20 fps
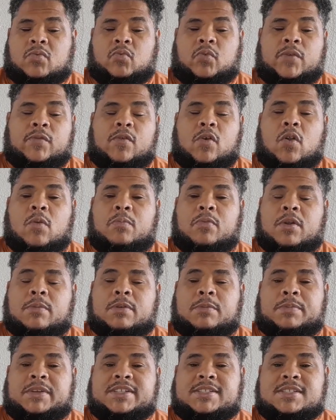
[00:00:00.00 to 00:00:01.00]
We've all
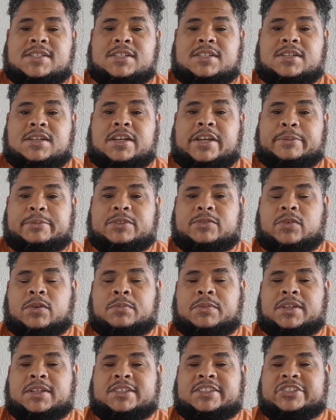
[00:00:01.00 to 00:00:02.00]
probably seen clips
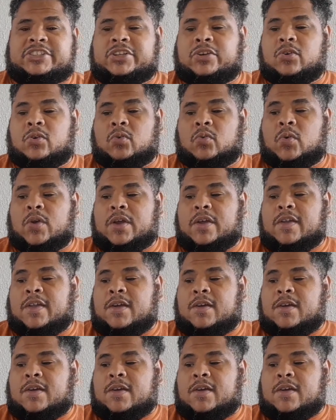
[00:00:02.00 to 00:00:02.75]
from this show